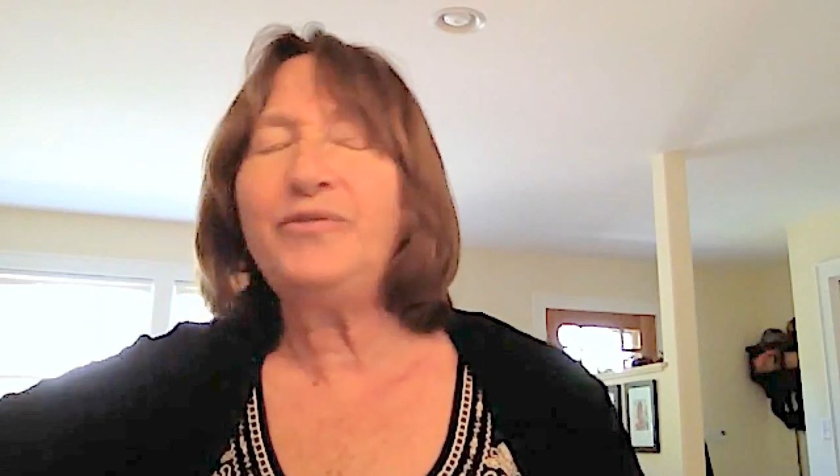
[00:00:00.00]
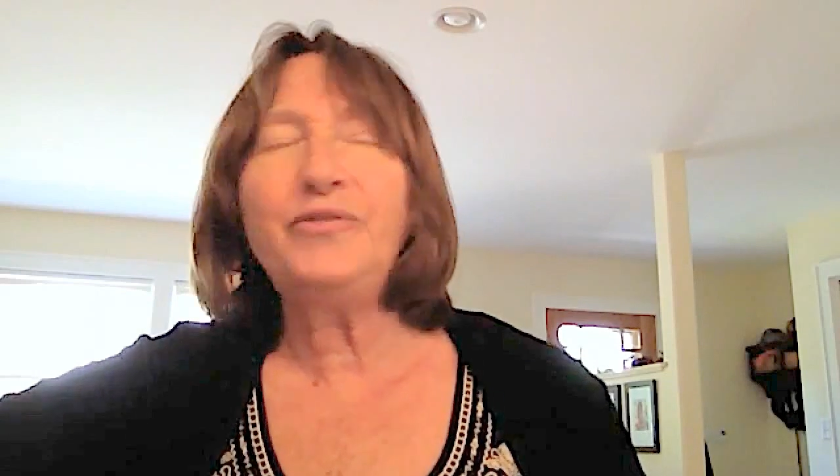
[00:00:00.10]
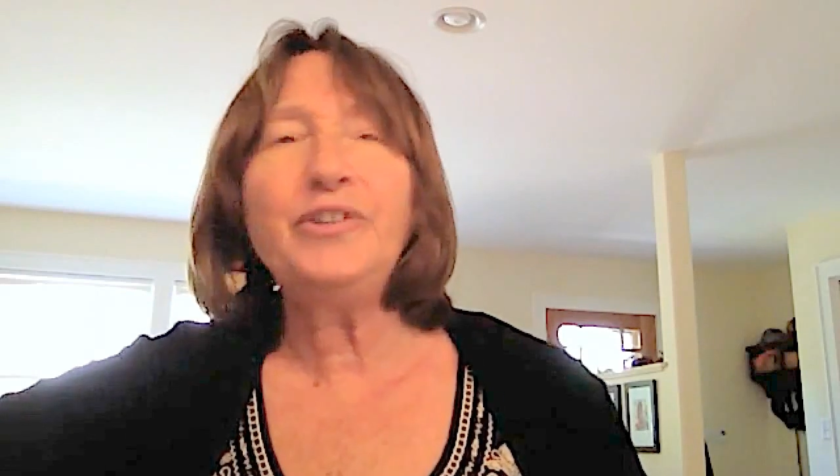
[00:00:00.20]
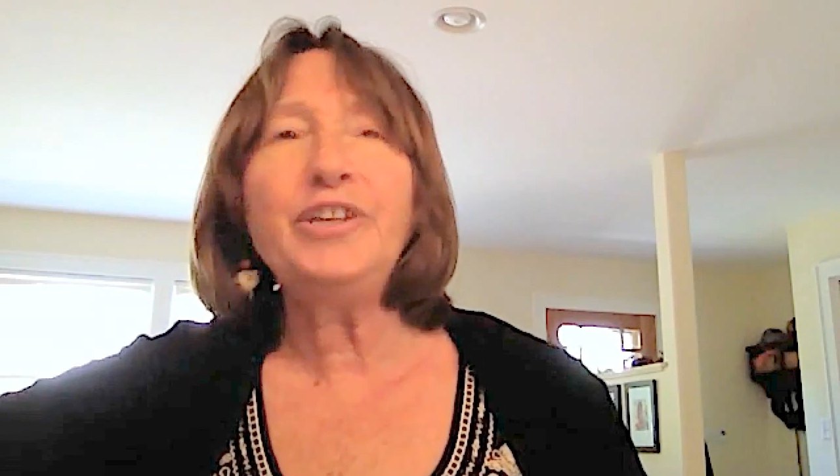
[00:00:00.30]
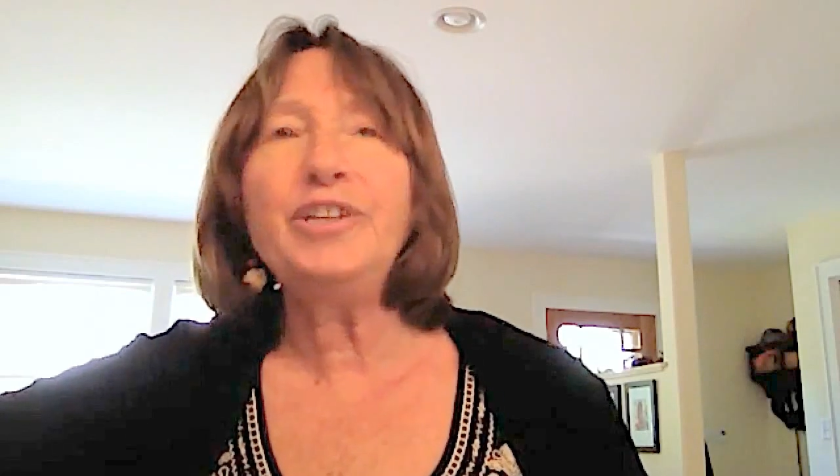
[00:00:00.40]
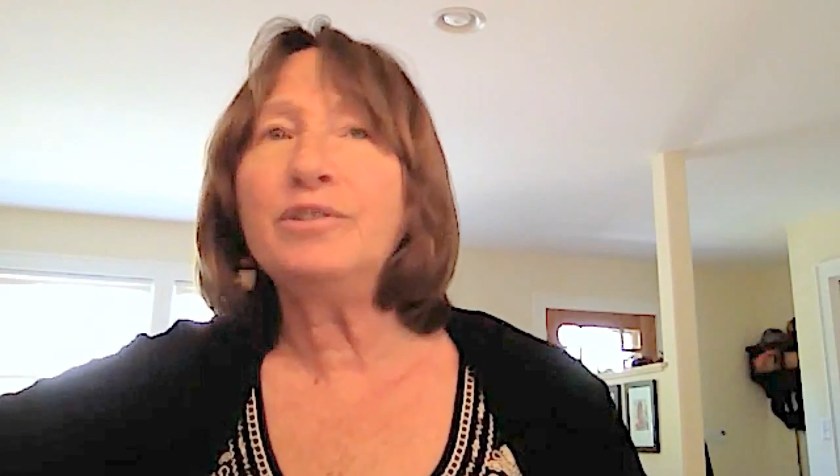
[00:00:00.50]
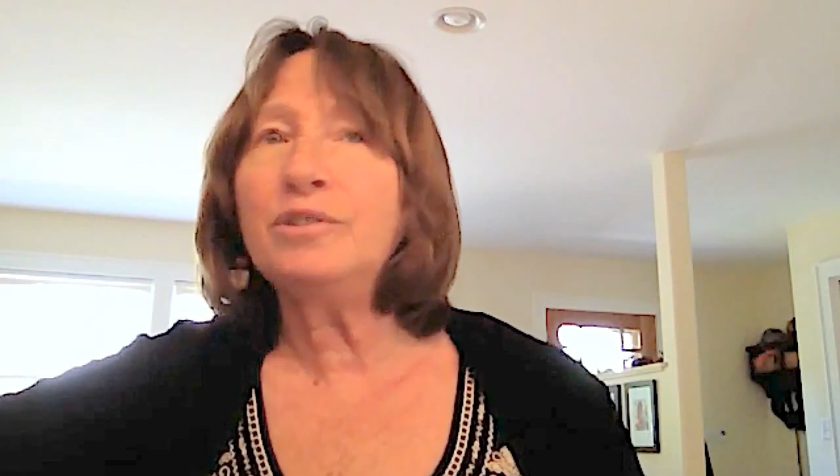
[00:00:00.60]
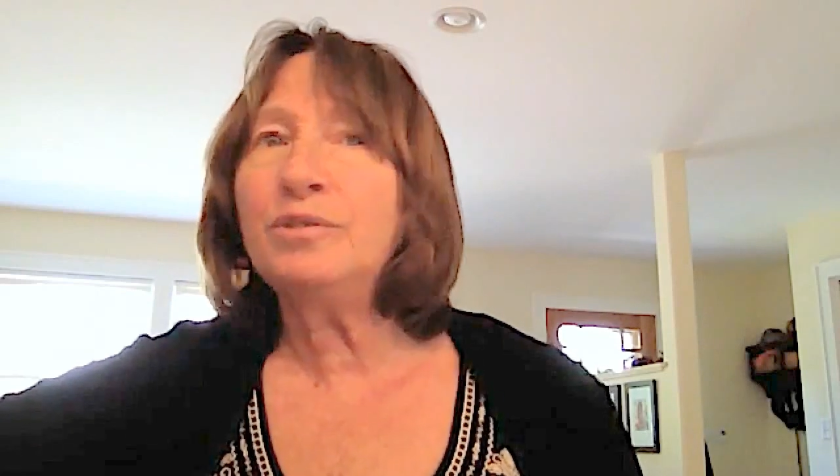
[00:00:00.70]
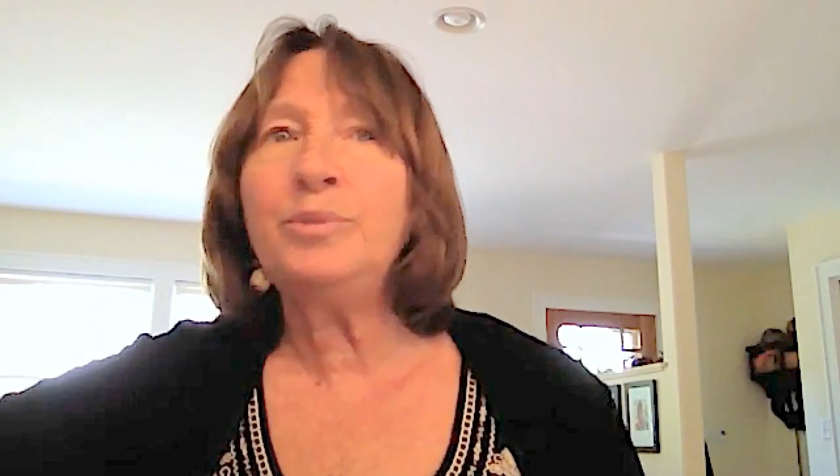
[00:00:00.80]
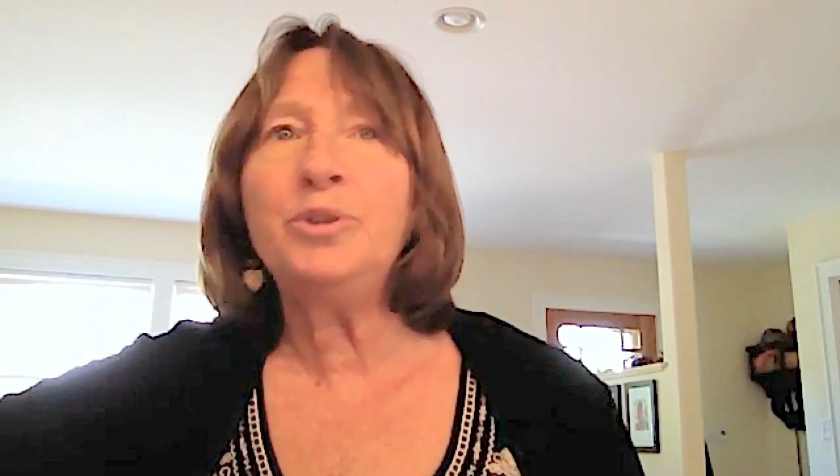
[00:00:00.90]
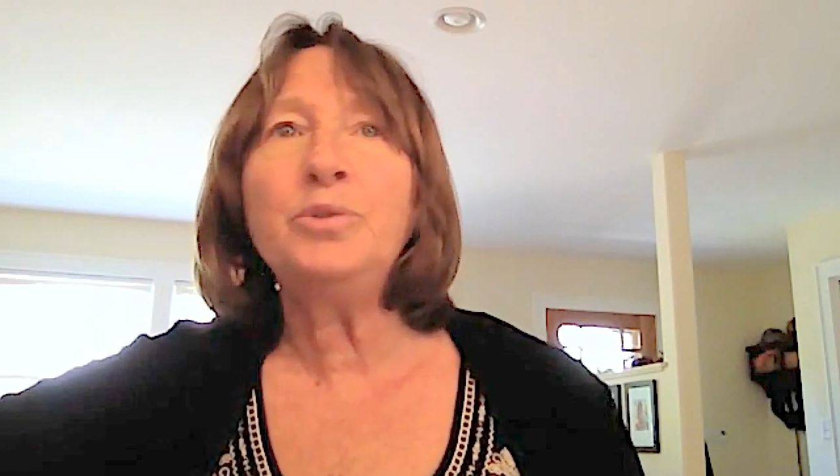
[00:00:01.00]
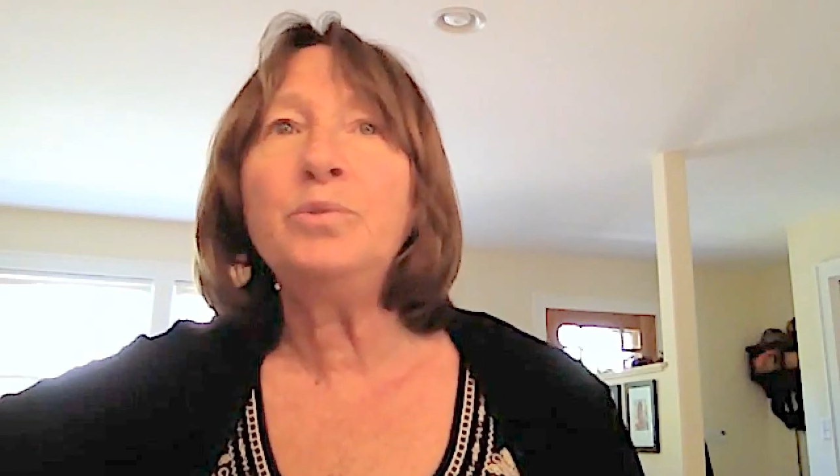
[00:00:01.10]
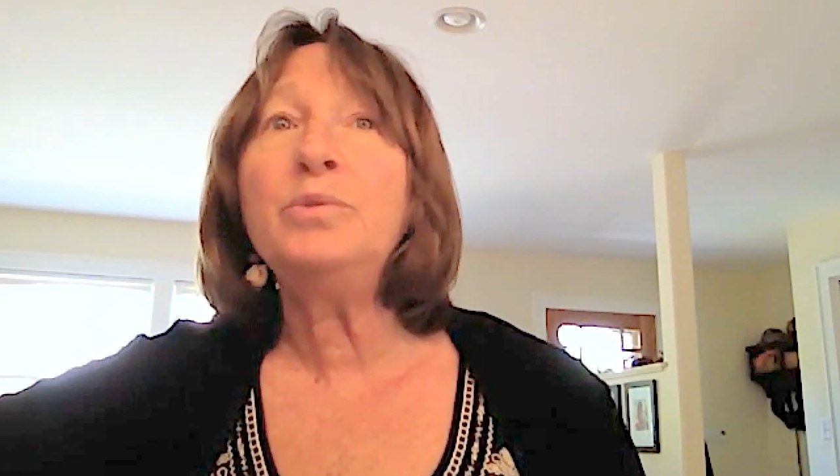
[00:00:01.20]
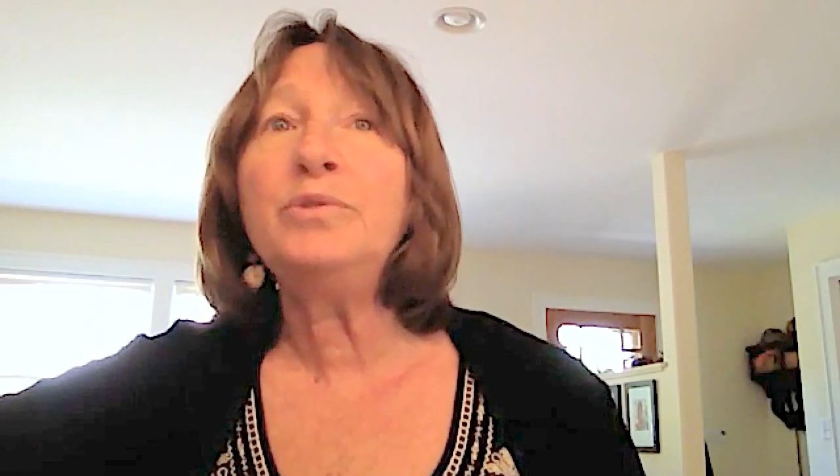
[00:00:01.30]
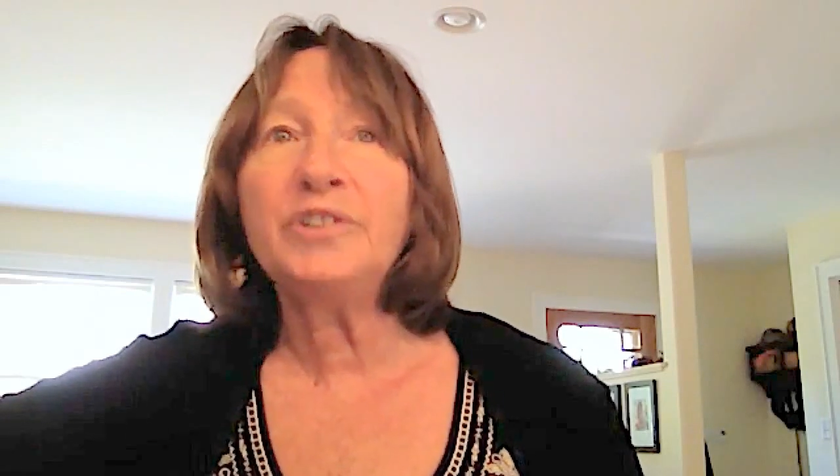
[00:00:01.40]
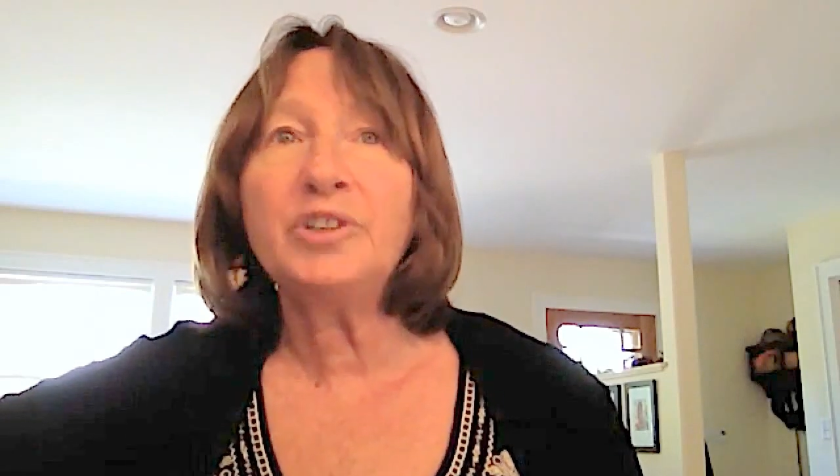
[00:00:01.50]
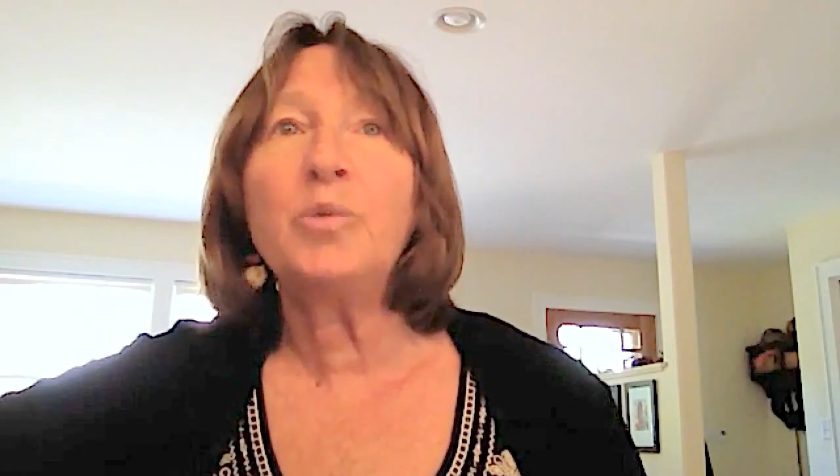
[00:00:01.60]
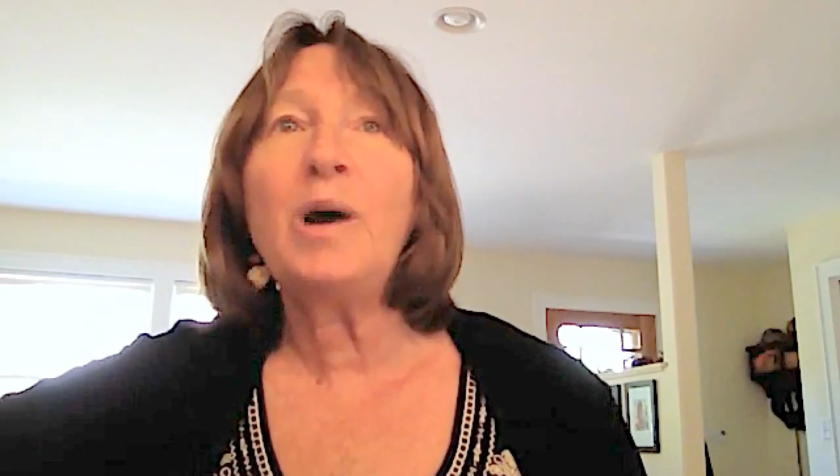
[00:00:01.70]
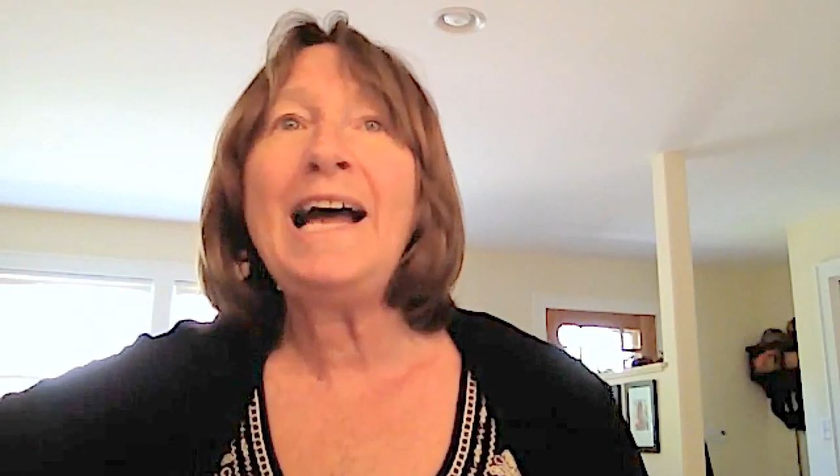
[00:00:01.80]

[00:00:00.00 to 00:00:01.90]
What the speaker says: fiddle music,